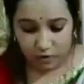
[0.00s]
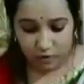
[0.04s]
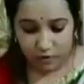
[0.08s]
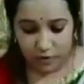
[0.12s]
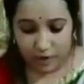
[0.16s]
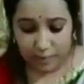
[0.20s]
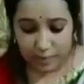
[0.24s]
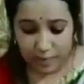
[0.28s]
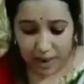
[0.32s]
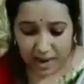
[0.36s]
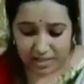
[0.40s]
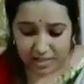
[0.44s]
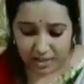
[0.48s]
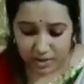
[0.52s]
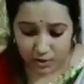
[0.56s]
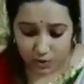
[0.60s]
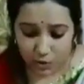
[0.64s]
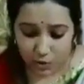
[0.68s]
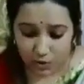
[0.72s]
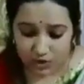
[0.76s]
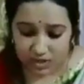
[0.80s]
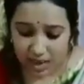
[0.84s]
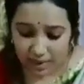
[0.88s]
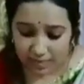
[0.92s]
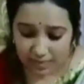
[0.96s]
We must
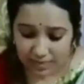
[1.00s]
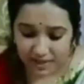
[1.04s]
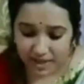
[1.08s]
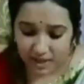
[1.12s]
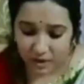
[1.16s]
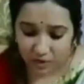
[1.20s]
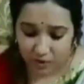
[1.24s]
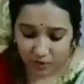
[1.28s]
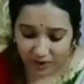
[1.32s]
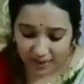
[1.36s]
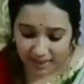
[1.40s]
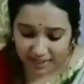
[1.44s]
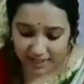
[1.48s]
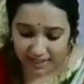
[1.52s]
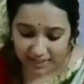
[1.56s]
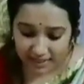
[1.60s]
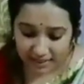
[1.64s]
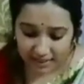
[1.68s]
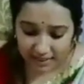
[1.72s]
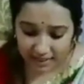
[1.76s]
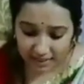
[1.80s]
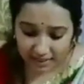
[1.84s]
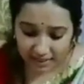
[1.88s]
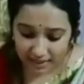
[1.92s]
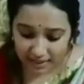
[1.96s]
do something
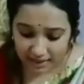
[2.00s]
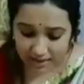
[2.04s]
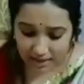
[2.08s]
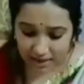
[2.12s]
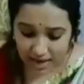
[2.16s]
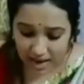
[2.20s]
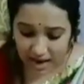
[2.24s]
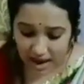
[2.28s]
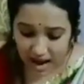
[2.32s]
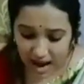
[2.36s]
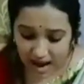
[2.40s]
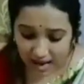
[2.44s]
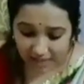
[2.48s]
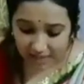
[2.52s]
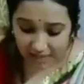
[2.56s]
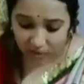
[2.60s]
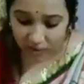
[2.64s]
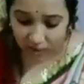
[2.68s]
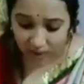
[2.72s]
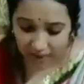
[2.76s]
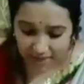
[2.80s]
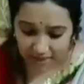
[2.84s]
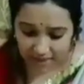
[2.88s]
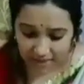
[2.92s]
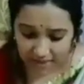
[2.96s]
quickly,
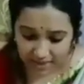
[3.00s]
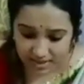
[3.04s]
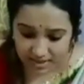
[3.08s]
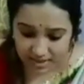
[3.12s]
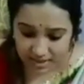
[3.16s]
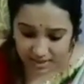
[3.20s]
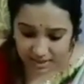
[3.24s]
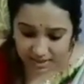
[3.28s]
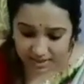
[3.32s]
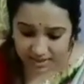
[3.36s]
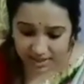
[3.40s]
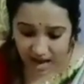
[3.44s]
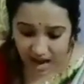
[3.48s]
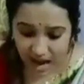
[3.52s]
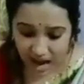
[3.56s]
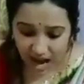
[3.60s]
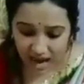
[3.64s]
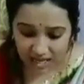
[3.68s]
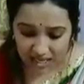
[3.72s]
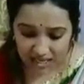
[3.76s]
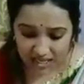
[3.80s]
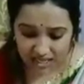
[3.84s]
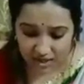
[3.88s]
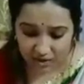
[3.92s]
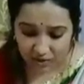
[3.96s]
otherwise, the
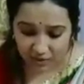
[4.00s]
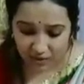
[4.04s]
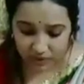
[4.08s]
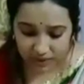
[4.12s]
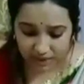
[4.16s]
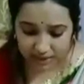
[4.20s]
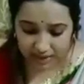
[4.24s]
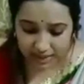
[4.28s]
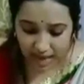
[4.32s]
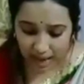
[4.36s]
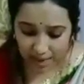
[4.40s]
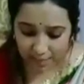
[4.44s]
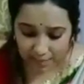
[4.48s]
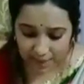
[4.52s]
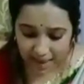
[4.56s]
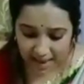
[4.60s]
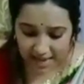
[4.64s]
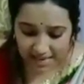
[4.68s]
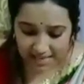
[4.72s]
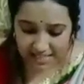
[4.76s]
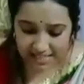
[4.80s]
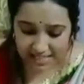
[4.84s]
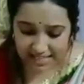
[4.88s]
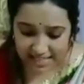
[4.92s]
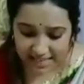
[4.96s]
hunter will come
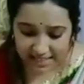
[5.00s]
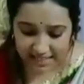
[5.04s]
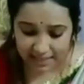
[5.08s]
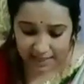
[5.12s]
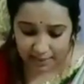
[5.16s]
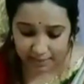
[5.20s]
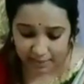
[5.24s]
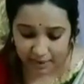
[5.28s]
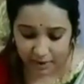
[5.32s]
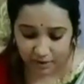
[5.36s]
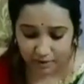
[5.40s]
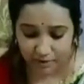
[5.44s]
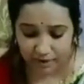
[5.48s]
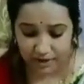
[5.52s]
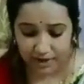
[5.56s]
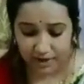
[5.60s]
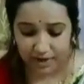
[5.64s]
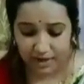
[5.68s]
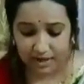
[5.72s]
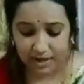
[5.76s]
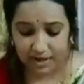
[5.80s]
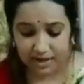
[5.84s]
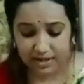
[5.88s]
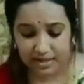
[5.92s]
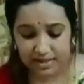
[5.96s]
and take him away,
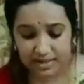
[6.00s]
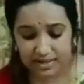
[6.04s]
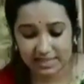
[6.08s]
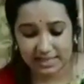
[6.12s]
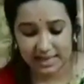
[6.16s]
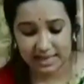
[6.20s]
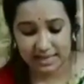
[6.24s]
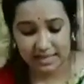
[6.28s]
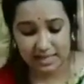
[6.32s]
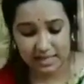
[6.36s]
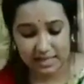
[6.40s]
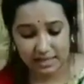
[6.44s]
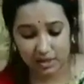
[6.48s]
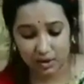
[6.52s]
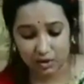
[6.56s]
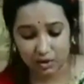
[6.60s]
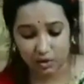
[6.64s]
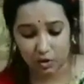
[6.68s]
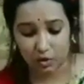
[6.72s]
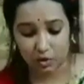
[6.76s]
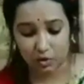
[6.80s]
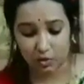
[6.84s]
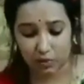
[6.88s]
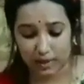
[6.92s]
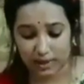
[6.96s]
said the
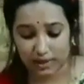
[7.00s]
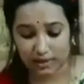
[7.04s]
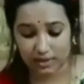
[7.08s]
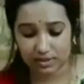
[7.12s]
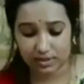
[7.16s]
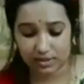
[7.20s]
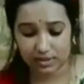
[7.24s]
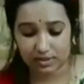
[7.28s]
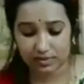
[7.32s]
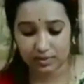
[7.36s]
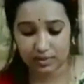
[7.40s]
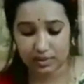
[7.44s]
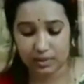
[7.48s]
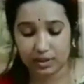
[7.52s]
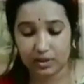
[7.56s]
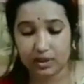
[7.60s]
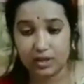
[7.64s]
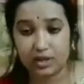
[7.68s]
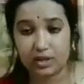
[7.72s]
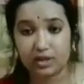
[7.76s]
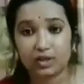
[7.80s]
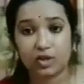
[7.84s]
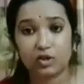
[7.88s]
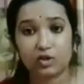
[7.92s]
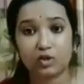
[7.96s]
tortoise.
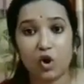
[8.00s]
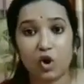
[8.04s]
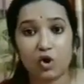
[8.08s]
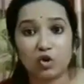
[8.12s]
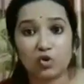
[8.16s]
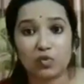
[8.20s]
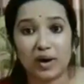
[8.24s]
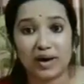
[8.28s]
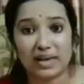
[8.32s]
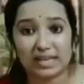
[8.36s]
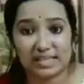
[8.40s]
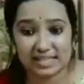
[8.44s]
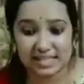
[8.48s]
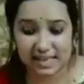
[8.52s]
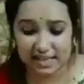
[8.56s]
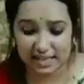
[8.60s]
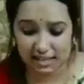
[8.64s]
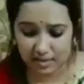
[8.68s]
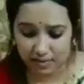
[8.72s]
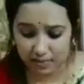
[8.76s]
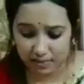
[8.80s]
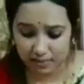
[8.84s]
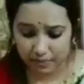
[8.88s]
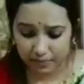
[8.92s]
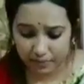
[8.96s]
The tortoise
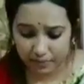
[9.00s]
said,